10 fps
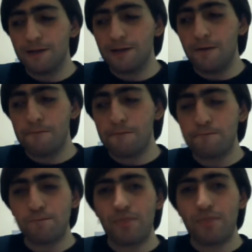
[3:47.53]
So
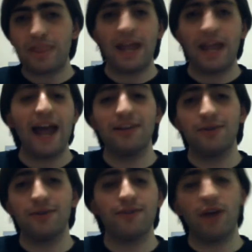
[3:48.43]
I had
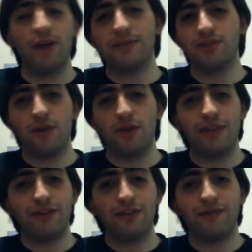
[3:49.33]
to go and get Fraps. That's the only
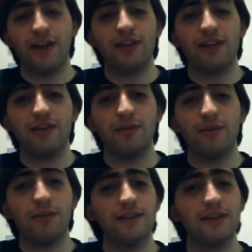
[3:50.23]
thing I could find.
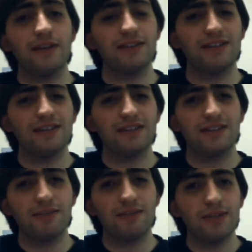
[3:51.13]

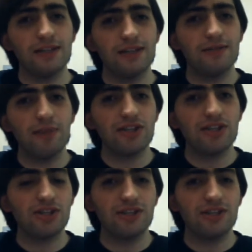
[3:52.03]
But somebody
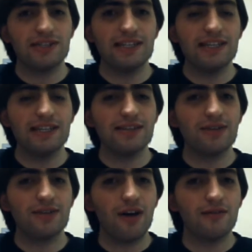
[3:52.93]
mentioned ZD
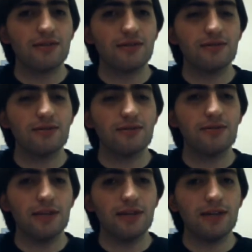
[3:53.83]
Soft
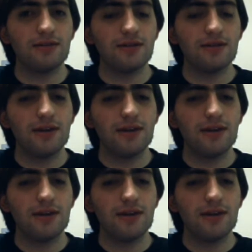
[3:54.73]
to me.